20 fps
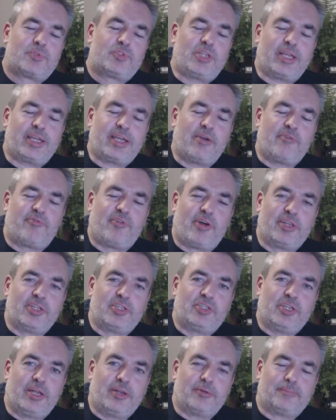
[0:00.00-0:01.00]
check out
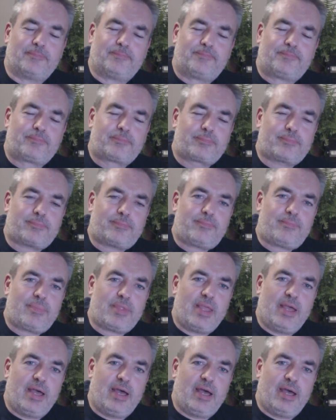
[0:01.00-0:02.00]
Farley's channel.
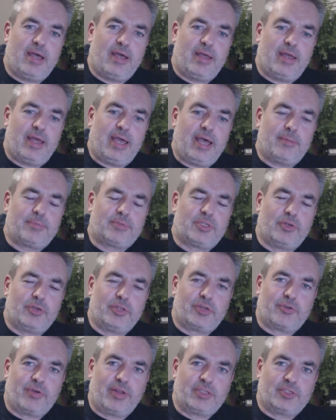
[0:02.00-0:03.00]

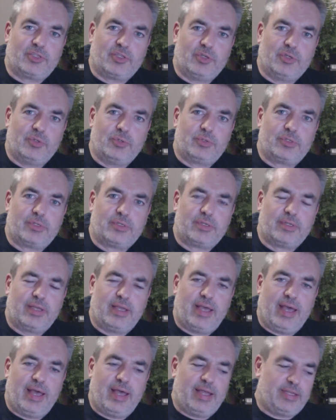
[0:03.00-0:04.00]
Absolutely great dude.
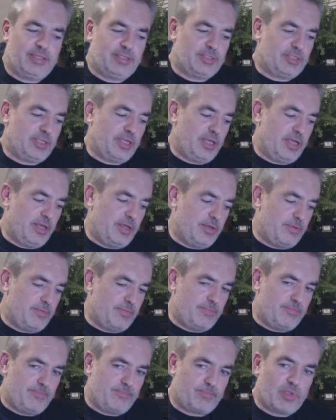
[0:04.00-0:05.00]
And
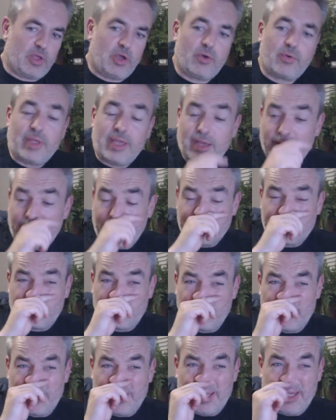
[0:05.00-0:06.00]
oh yeah, I have to
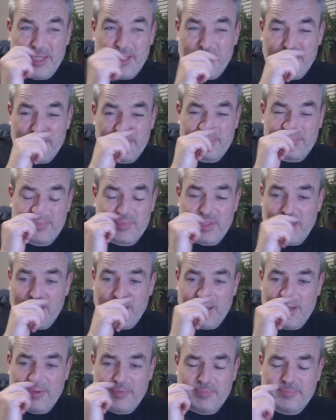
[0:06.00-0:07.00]
do
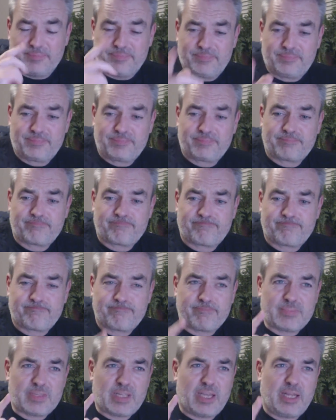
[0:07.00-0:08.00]
an
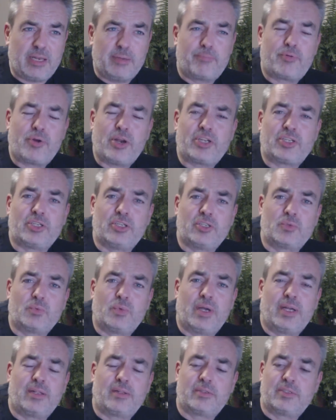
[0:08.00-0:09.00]
impression as
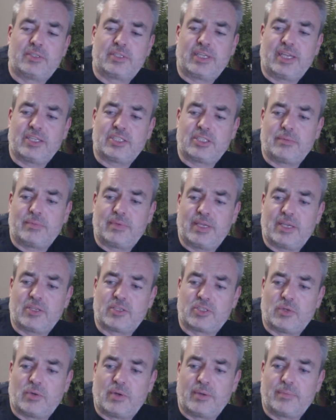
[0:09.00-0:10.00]
well to get something
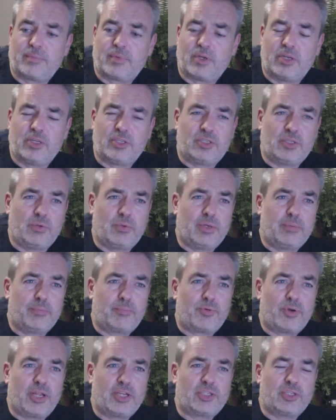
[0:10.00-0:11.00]
else. So I'm going to do an
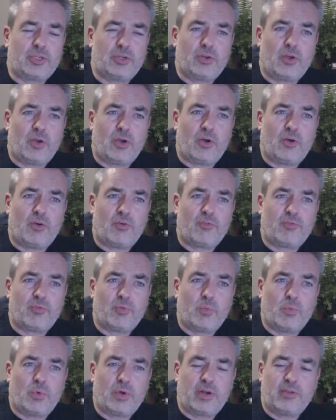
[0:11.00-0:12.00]
impression of
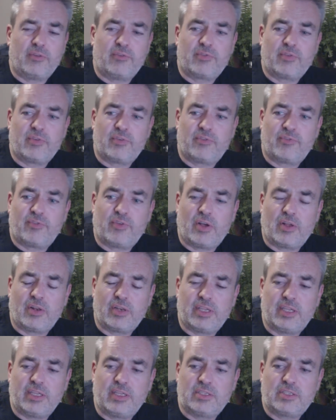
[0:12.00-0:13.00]
one of
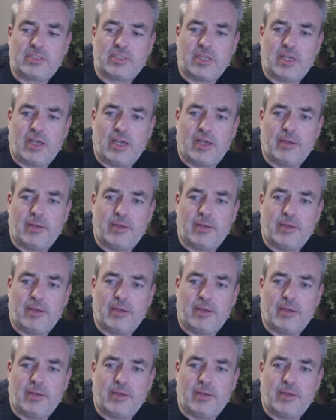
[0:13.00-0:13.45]
Farley's